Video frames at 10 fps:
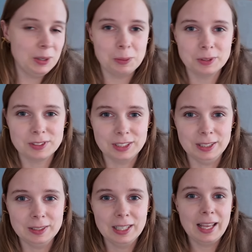we'll
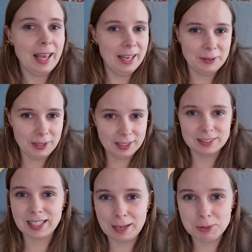see. Anyway,
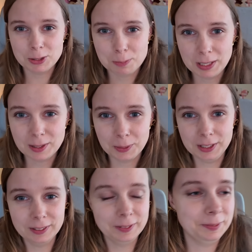time to spin the
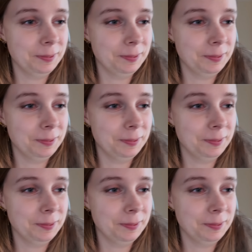wheel.